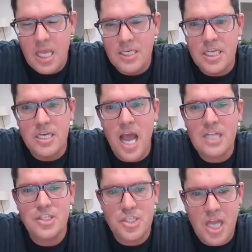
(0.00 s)
did not
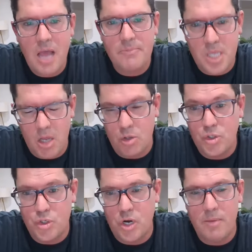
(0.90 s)
stop Donald
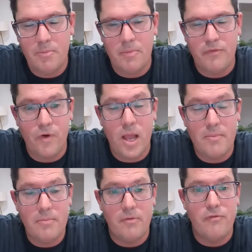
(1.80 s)
Trump
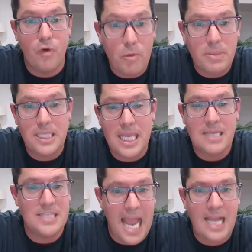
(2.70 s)
from verbally
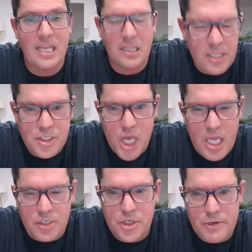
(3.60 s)
attacking the
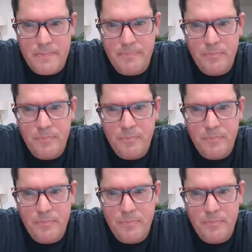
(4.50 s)
judge.